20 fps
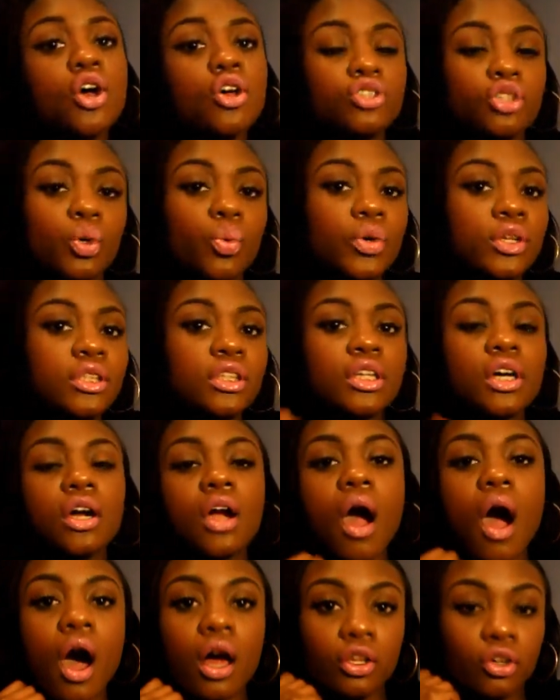so when the
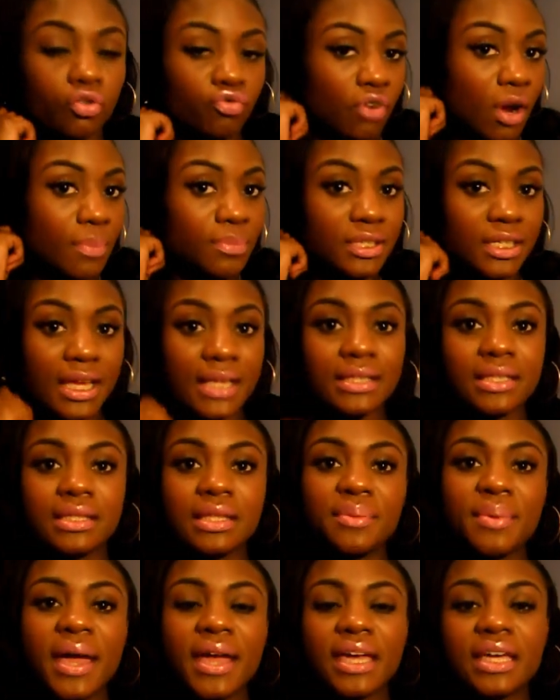collar rubs
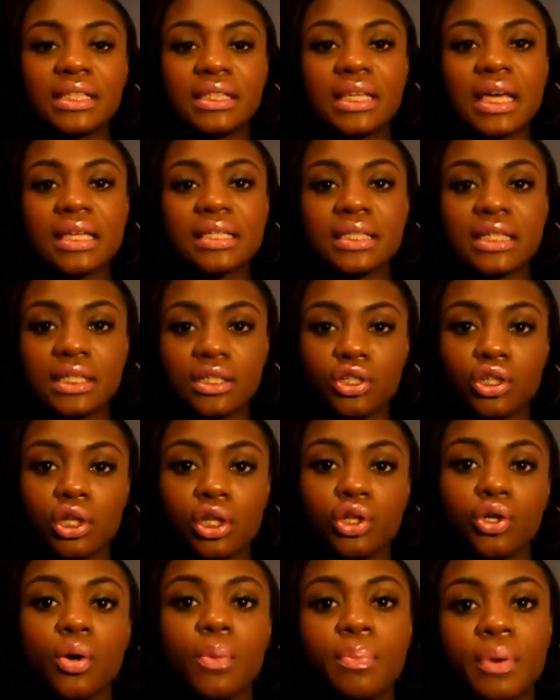against the back, it does get it a
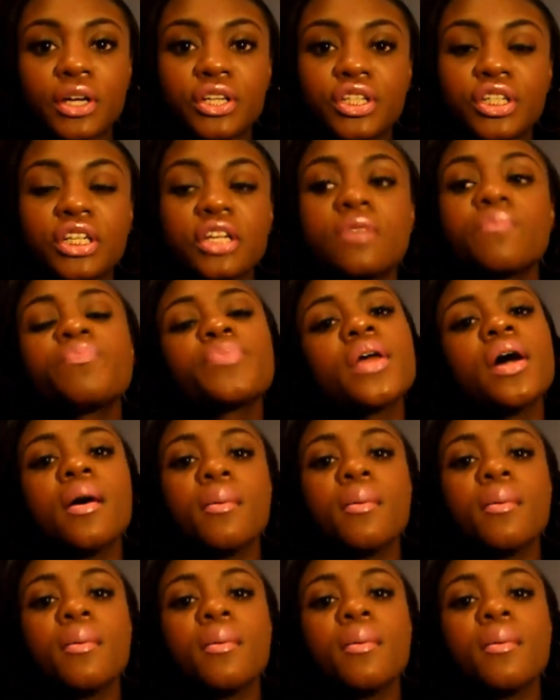little bunchy.